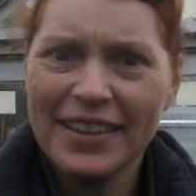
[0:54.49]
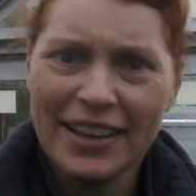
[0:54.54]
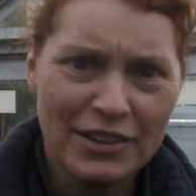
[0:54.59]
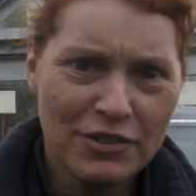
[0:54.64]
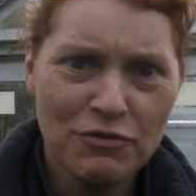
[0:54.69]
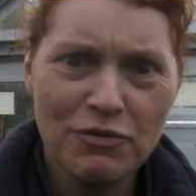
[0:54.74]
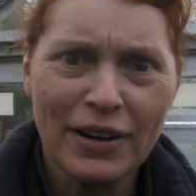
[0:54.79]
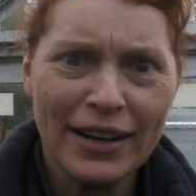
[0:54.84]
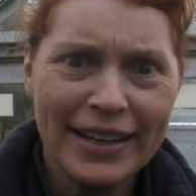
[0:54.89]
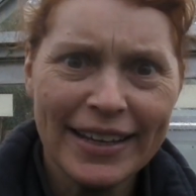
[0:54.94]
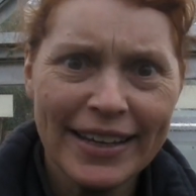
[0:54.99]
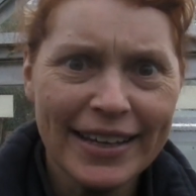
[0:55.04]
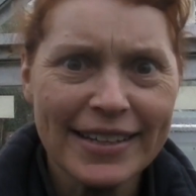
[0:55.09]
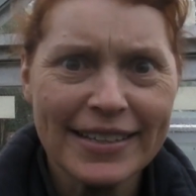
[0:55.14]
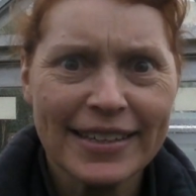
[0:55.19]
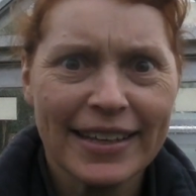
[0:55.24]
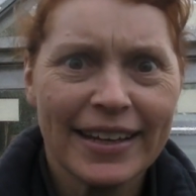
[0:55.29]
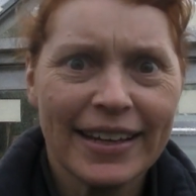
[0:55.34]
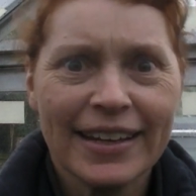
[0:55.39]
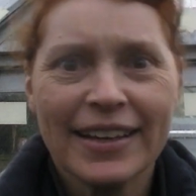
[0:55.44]
That's really
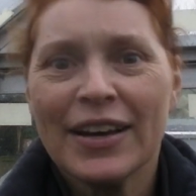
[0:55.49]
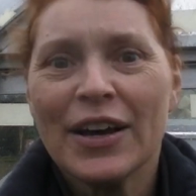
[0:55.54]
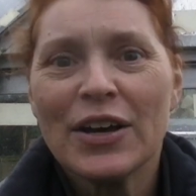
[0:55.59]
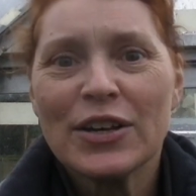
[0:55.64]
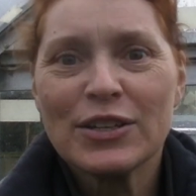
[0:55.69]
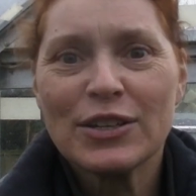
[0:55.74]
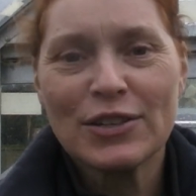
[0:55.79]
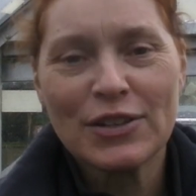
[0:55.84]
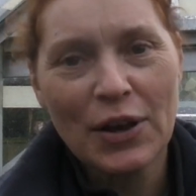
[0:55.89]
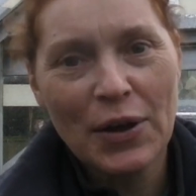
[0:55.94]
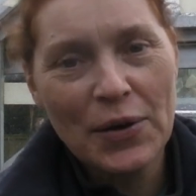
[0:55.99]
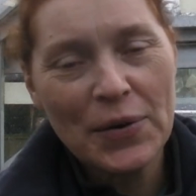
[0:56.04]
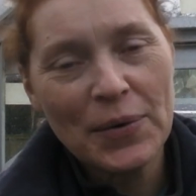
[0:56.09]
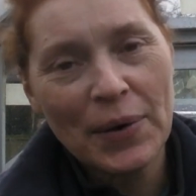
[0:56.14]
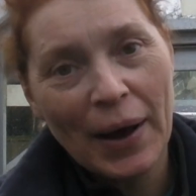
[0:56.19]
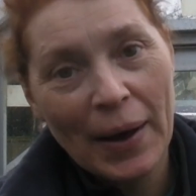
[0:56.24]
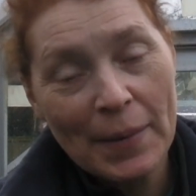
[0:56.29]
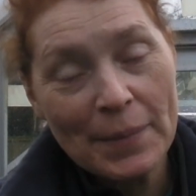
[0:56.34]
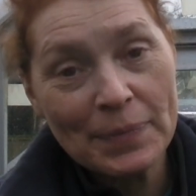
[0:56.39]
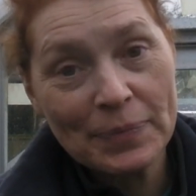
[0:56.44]
easy.
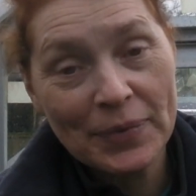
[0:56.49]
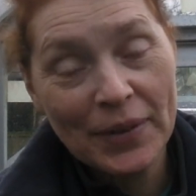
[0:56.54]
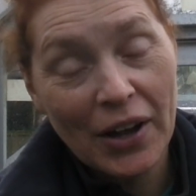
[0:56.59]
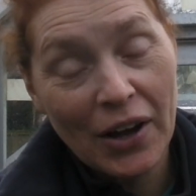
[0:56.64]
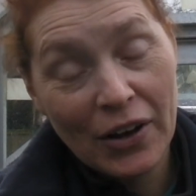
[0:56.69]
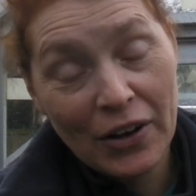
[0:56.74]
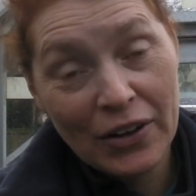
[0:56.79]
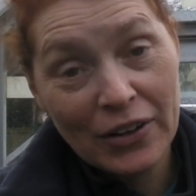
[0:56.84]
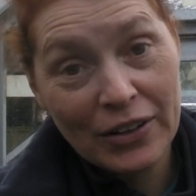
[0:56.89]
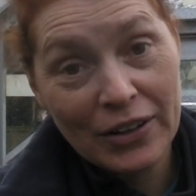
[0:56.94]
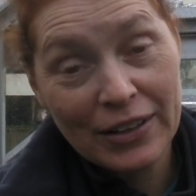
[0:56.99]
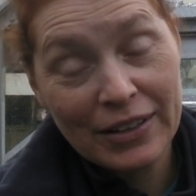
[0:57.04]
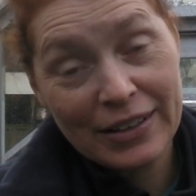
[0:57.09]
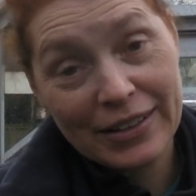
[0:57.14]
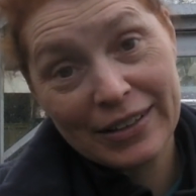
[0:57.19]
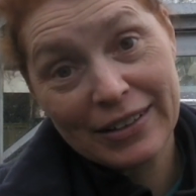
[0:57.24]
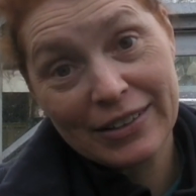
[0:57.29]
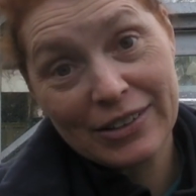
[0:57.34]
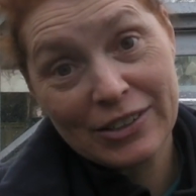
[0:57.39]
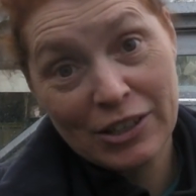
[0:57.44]
So
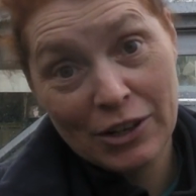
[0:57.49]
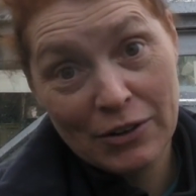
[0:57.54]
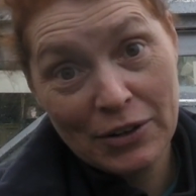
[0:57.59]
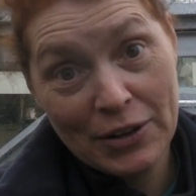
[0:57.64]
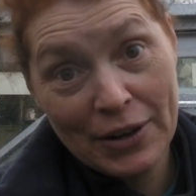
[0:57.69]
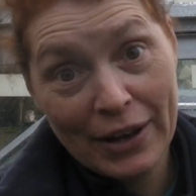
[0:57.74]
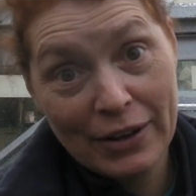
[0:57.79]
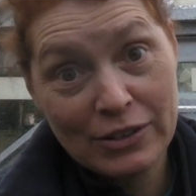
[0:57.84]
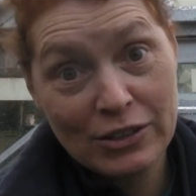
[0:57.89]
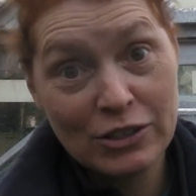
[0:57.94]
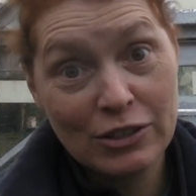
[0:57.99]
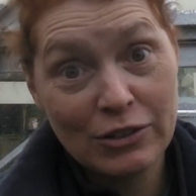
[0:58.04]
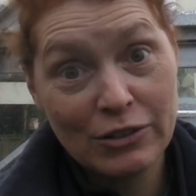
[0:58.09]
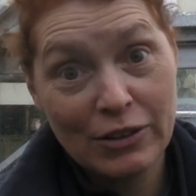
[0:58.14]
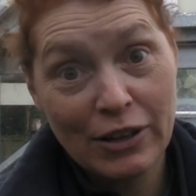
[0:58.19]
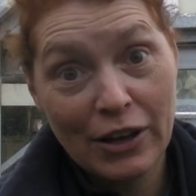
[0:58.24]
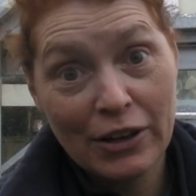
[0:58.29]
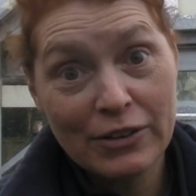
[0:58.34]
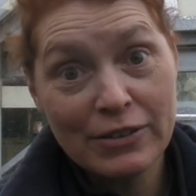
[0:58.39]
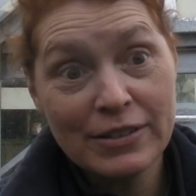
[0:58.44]
I'll show you how to
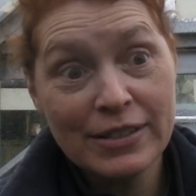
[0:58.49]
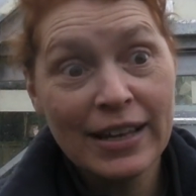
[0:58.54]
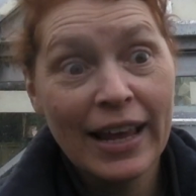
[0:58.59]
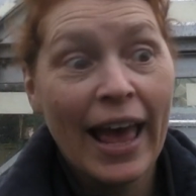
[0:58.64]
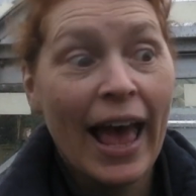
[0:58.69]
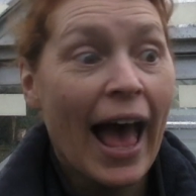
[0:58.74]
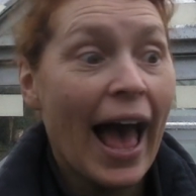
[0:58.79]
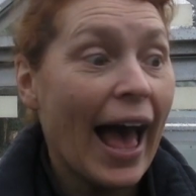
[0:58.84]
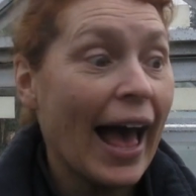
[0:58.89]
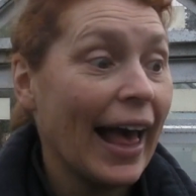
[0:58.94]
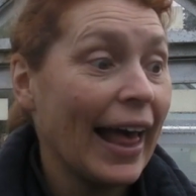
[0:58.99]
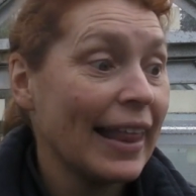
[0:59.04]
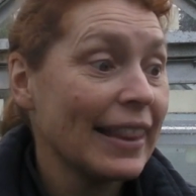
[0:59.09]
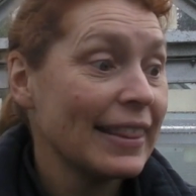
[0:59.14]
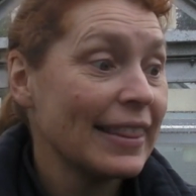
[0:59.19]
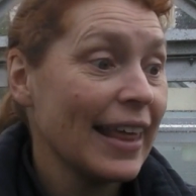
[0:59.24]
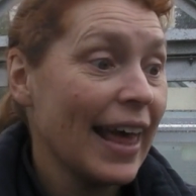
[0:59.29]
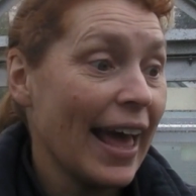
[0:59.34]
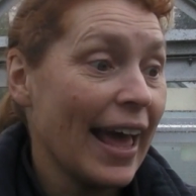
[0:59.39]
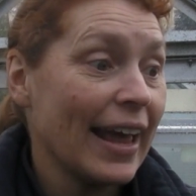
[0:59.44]
do those,
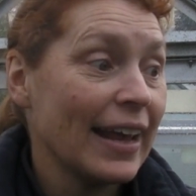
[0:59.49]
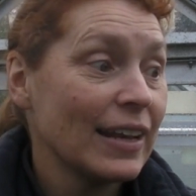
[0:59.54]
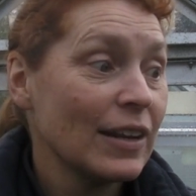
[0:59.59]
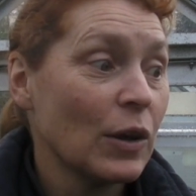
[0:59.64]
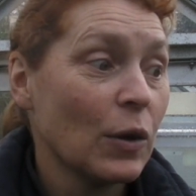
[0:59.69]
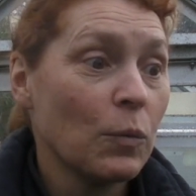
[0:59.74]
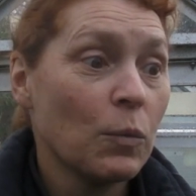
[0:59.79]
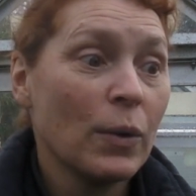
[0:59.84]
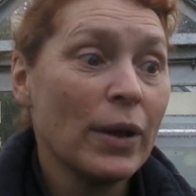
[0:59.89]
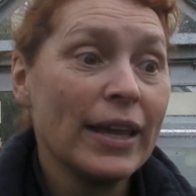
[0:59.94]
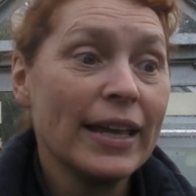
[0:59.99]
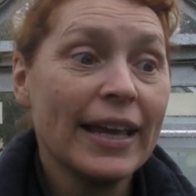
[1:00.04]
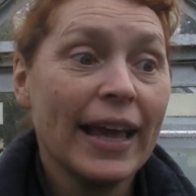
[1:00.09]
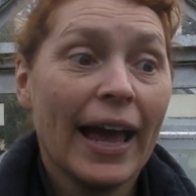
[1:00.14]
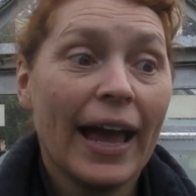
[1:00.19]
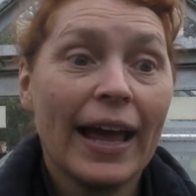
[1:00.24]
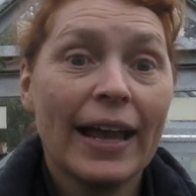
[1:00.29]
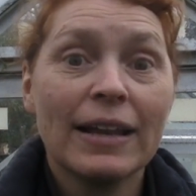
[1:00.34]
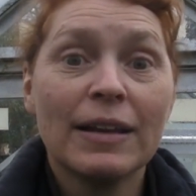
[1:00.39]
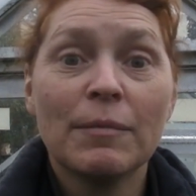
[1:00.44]
and then we
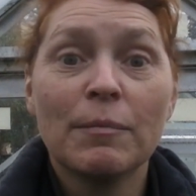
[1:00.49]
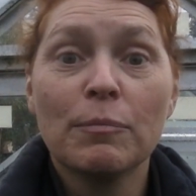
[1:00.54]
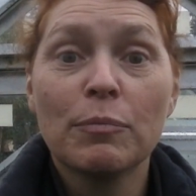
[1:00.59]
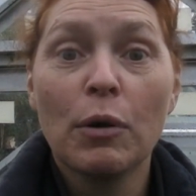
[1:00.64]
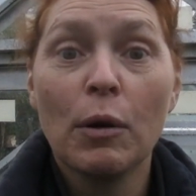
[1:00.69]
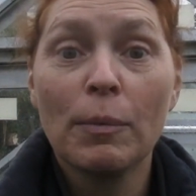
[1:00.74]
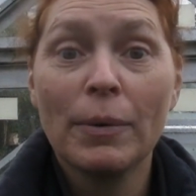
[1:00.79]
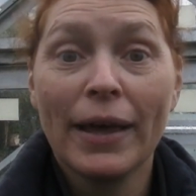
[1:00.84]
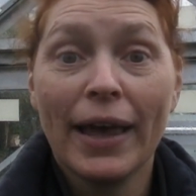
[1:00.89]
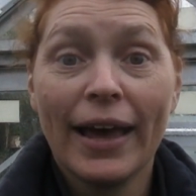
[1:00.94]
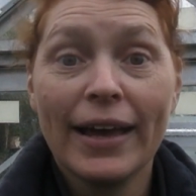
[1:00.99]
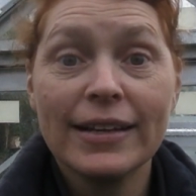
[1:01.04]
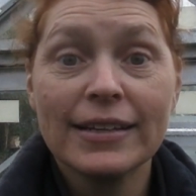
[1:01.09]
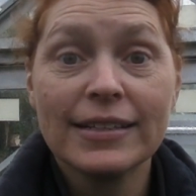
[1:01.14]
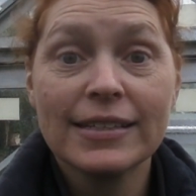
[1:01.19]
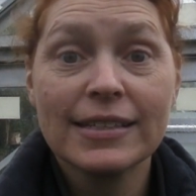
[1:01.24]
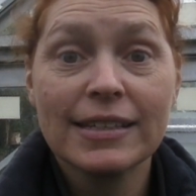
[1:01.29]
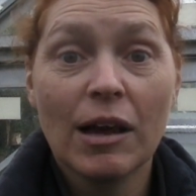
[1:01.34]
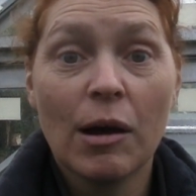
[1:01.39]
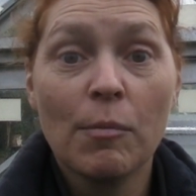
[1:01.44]
can
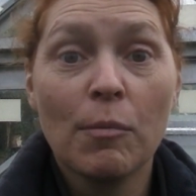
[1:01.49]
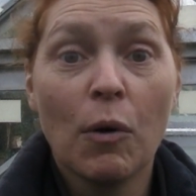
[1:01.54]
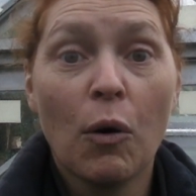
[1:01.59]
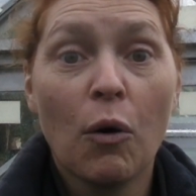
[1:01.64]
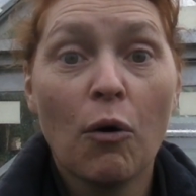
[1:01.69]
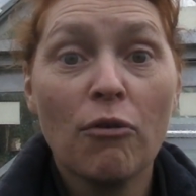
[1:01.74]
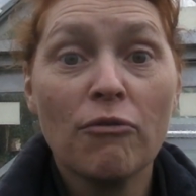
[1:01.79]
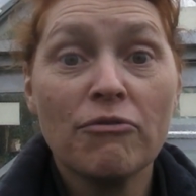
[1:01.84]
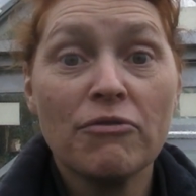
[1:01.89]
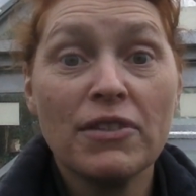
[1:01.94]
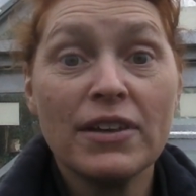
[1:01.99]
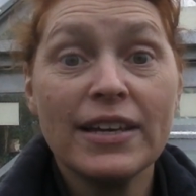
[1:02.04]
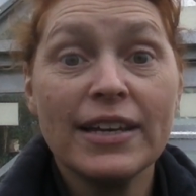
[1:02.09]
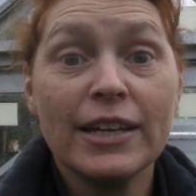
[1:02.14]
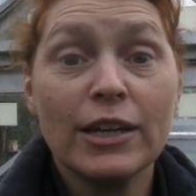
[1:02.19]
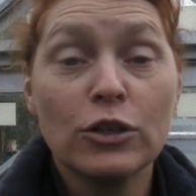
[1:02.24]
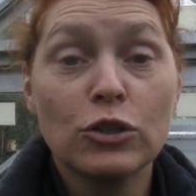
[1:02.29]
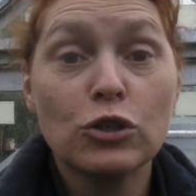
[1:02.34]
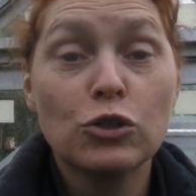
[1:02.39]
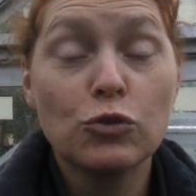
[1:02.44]
propagate some of
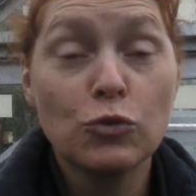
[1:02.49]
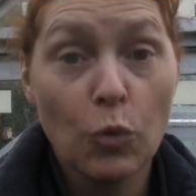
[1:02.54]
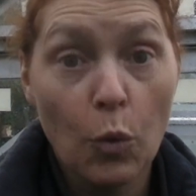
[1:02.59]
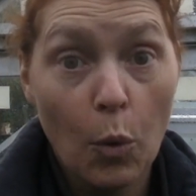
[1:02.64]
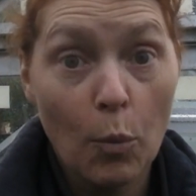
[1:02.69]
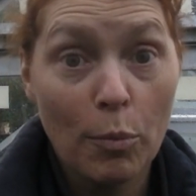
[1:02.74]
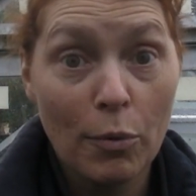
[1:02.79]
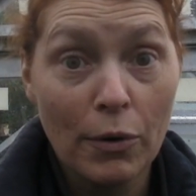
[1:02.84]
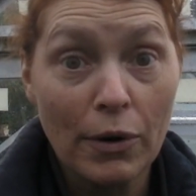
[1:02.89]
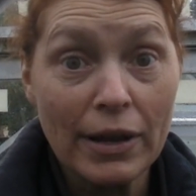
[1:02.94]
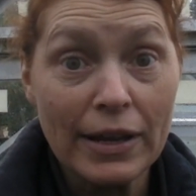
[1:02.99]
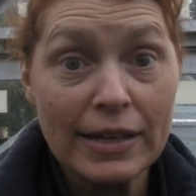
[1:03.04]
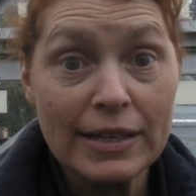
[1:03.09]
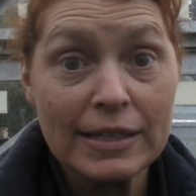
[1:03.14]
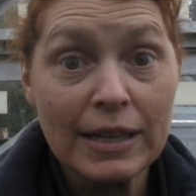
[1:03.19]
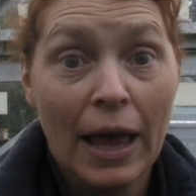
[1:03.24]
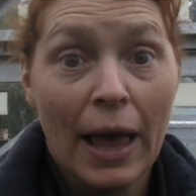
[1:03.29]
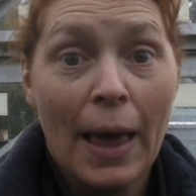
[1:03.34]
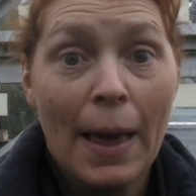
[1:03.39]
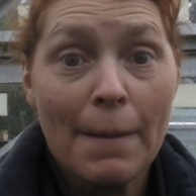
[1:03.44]
the
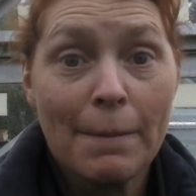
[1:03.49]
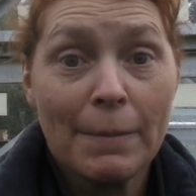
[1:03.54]
strawberries,